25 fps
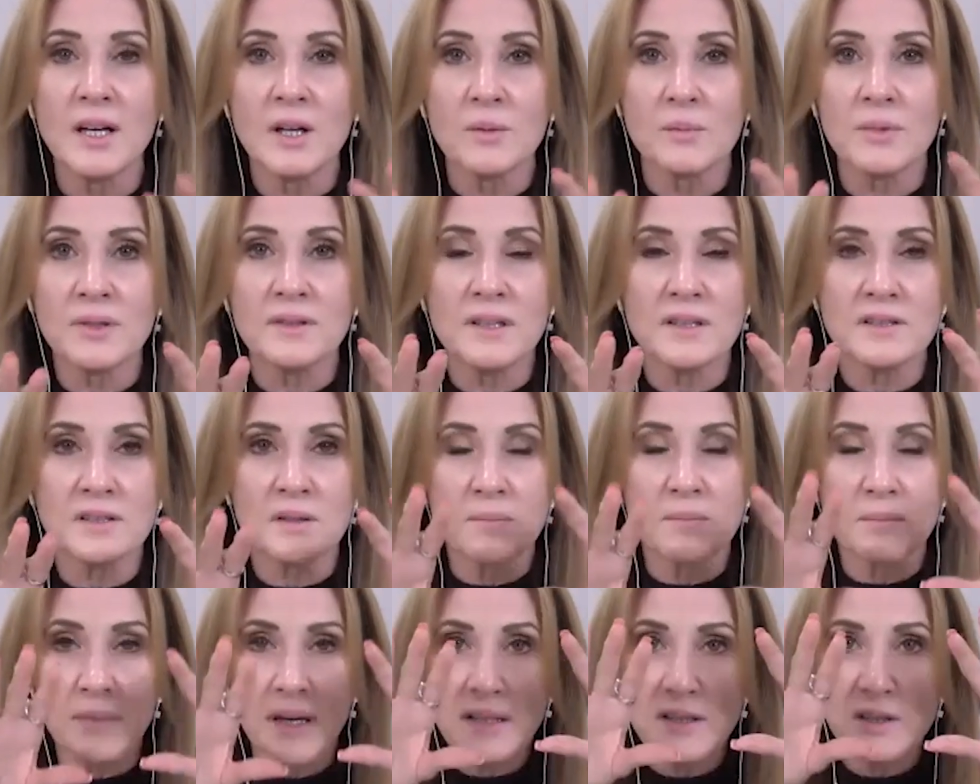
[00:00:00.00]
but there's a
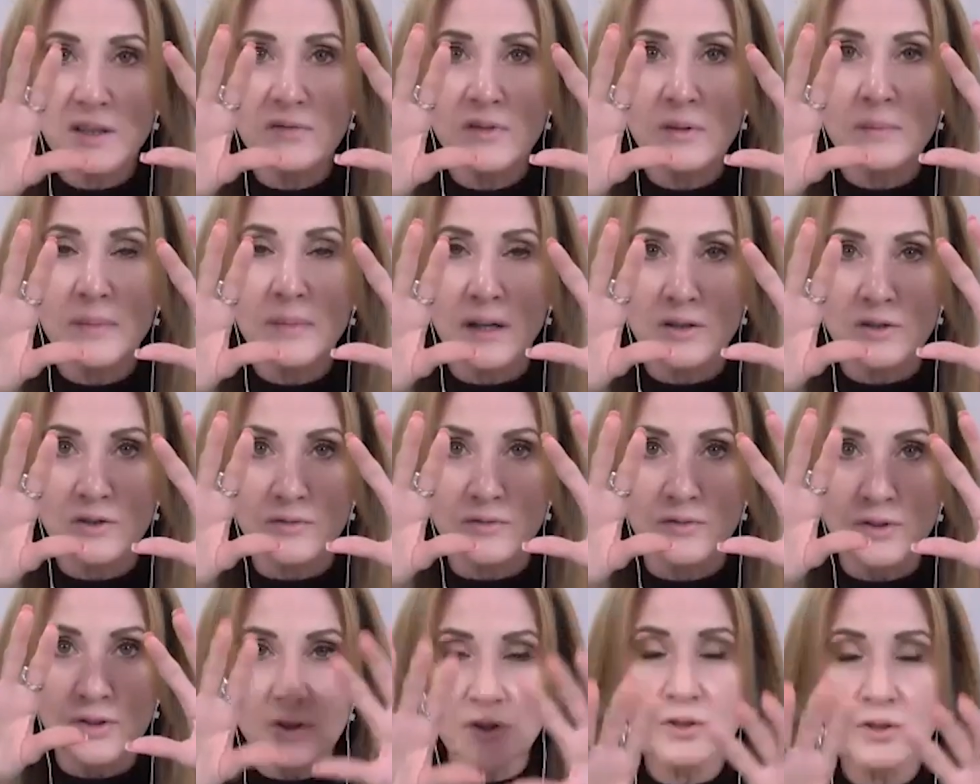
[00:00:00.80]
massive amount of
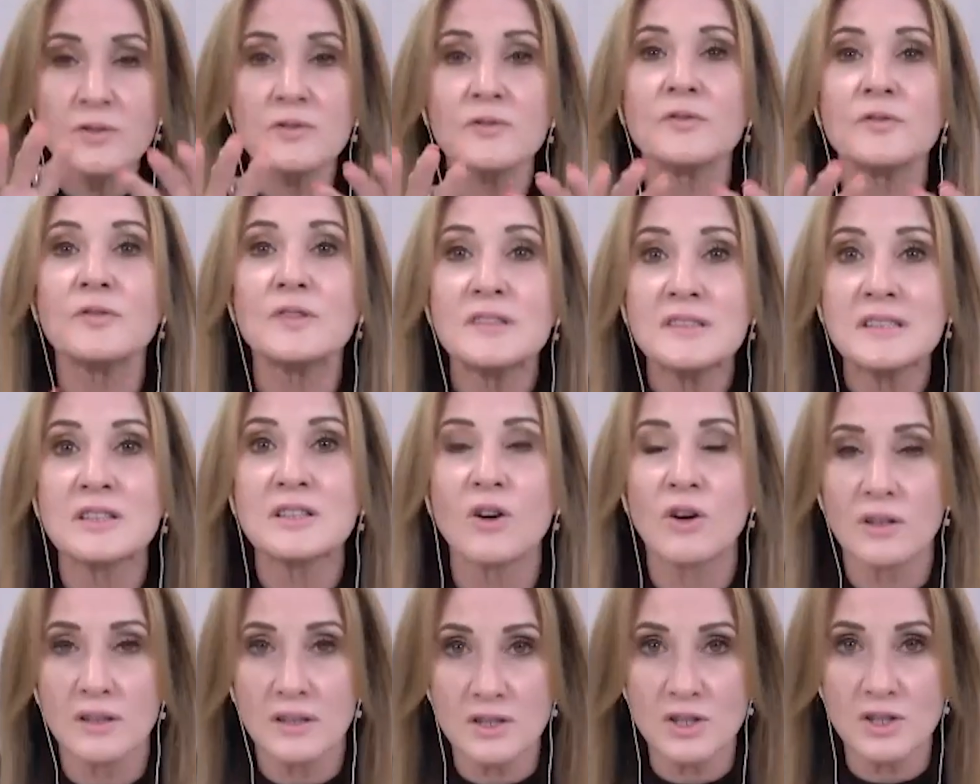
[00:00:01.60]

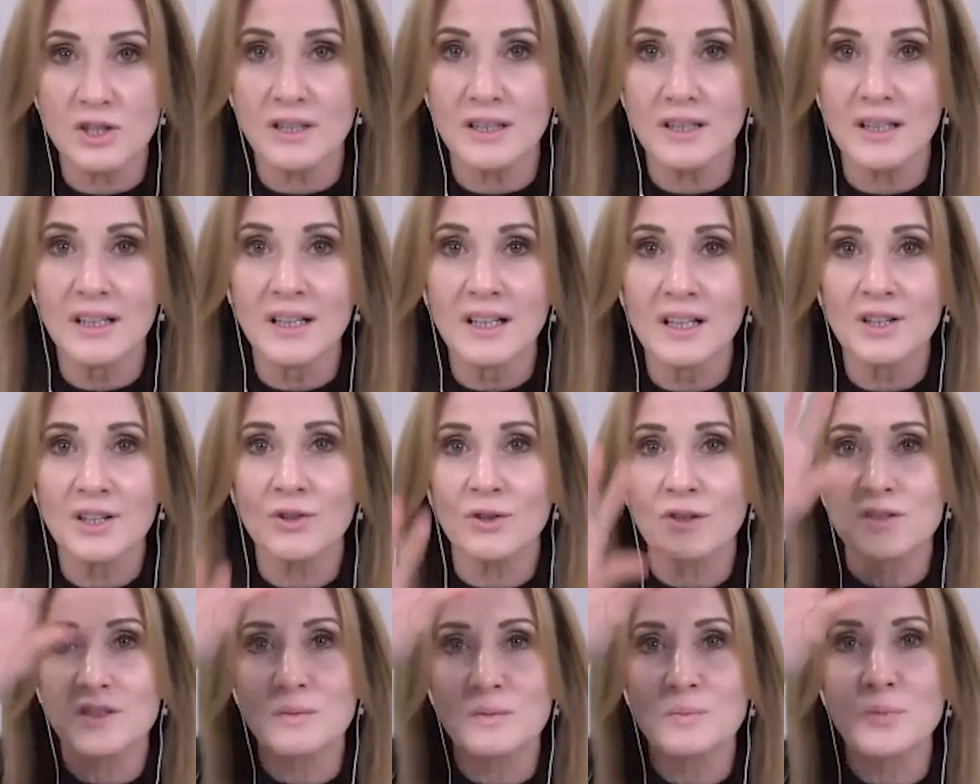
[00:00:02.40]
neurophysiology
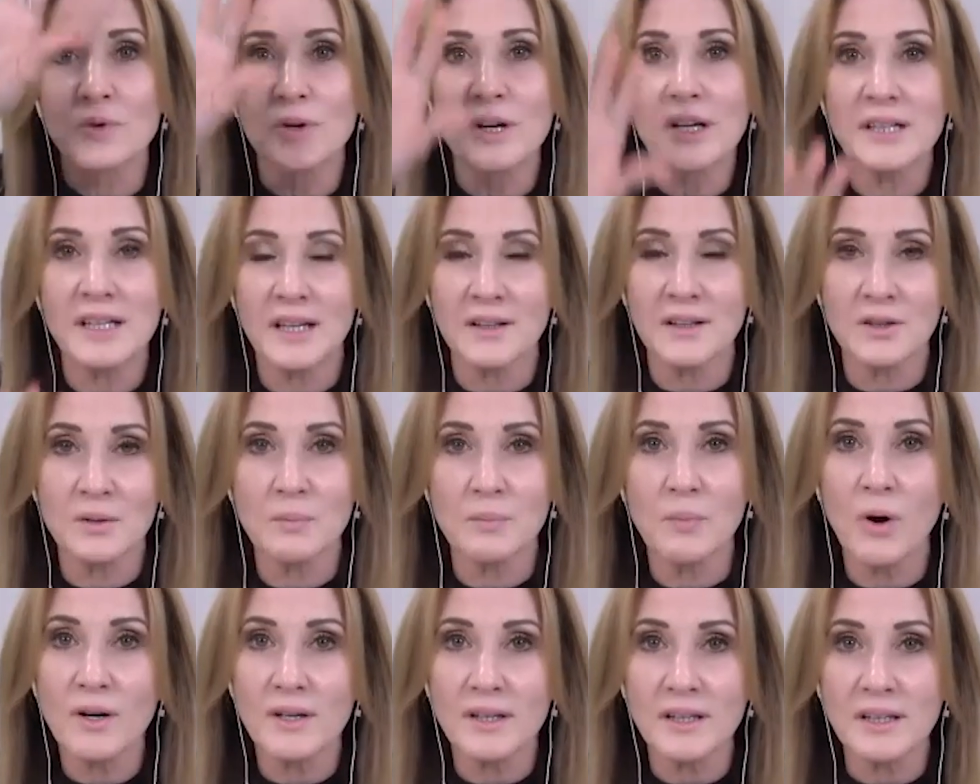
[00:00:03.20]
across the brain and the
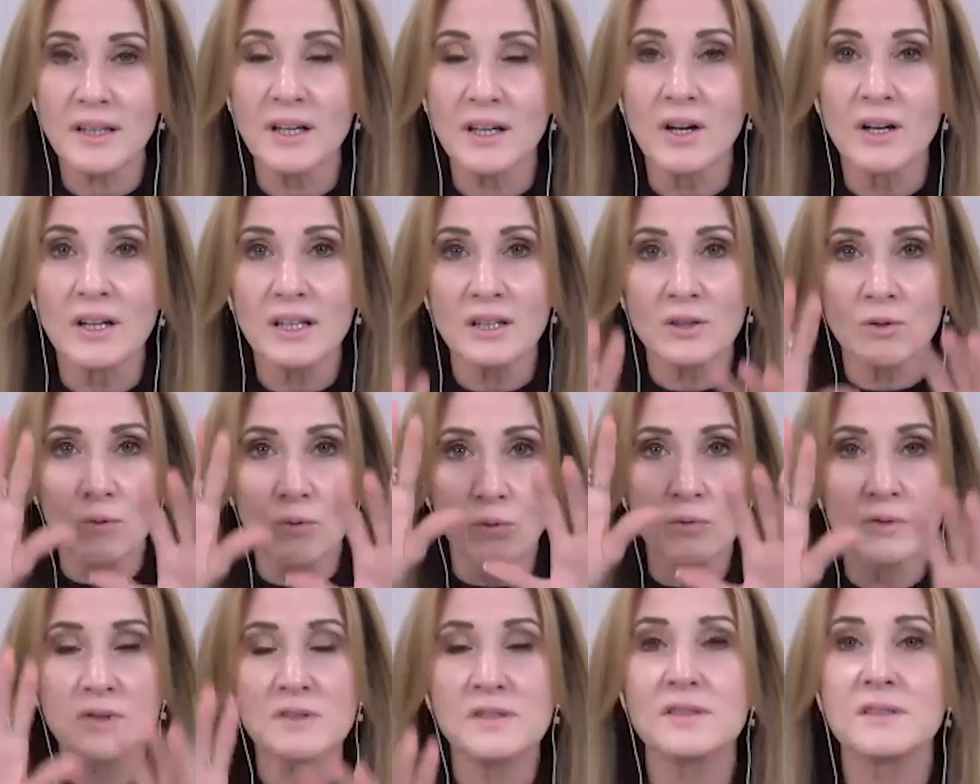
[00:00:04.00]
body in
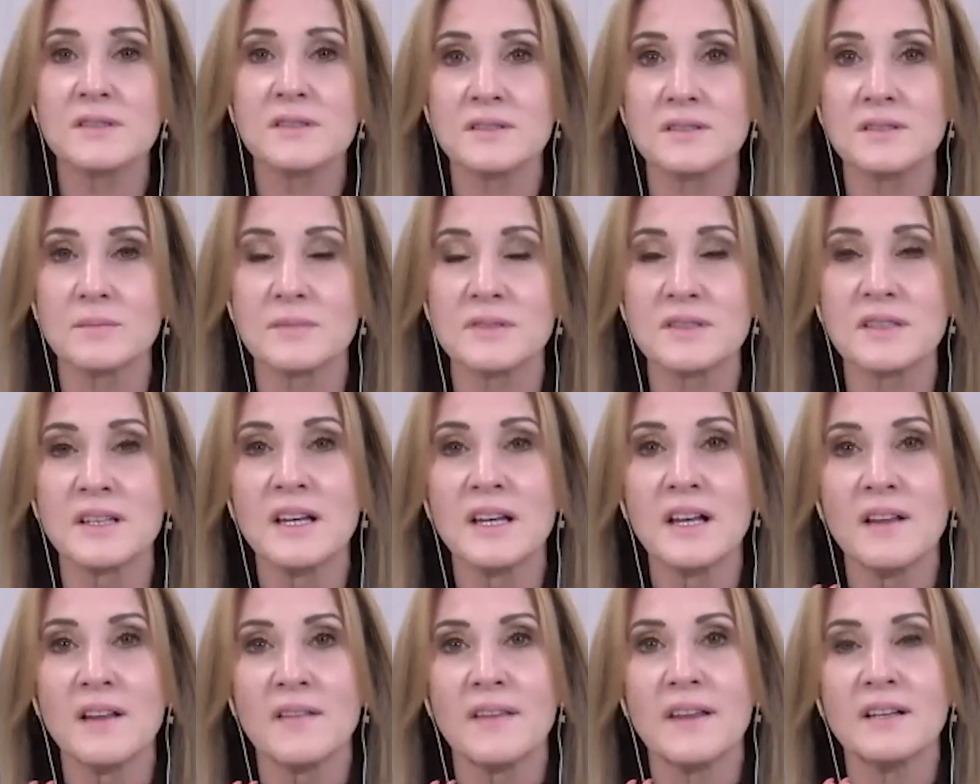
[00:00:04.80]
all systems
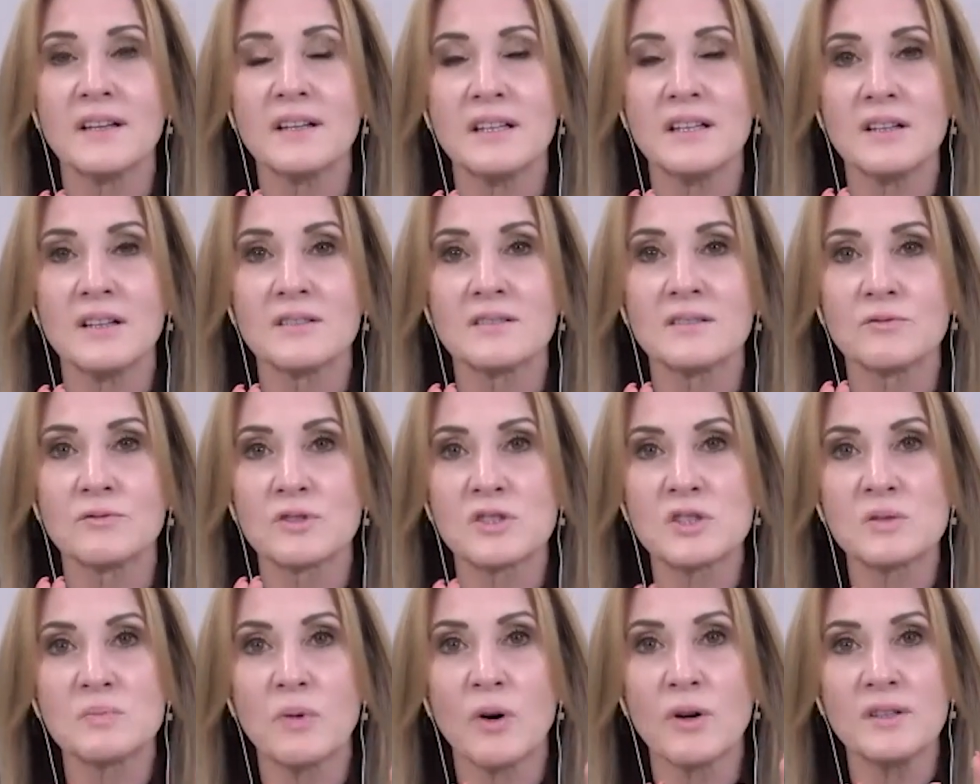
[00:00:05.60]
that is
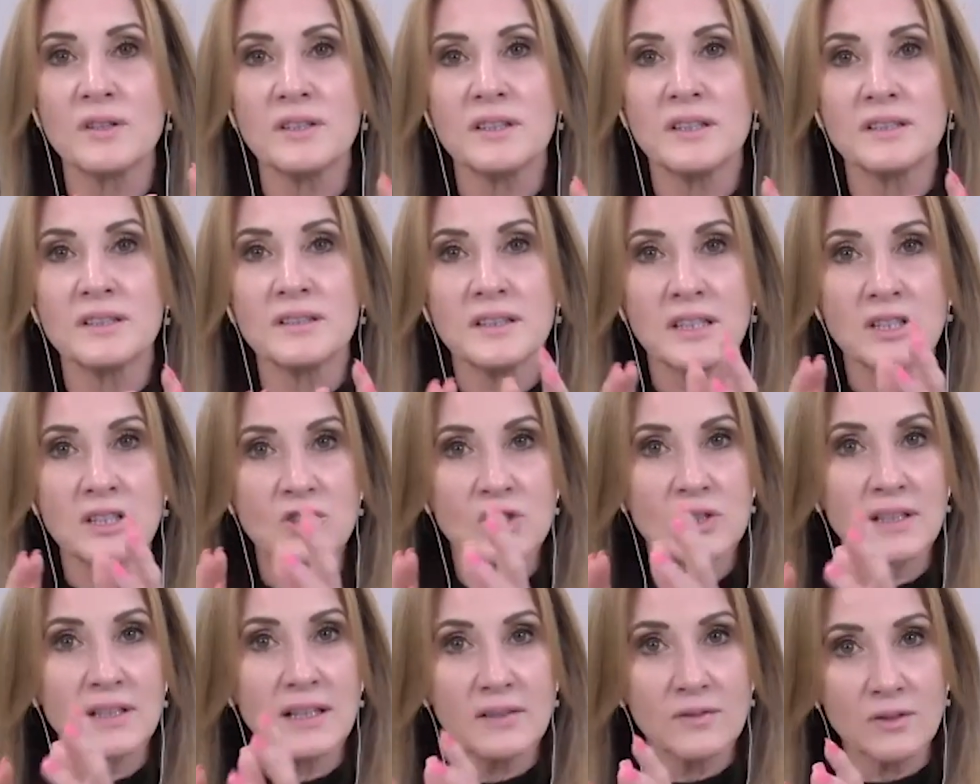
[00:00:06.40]
responding at
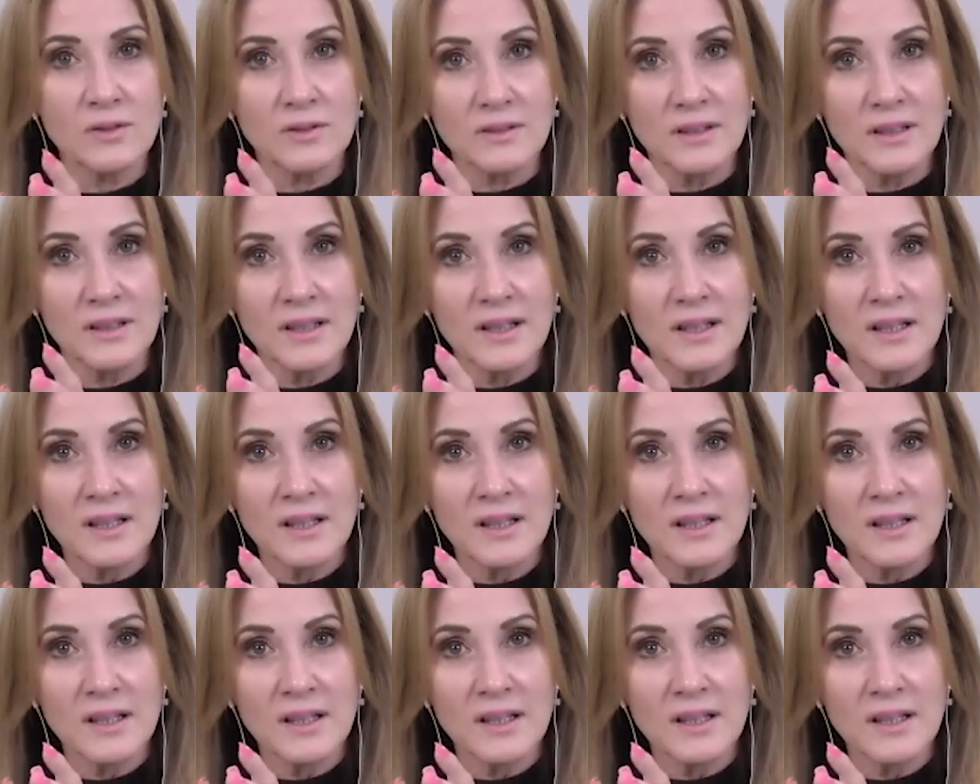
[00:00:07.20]
each level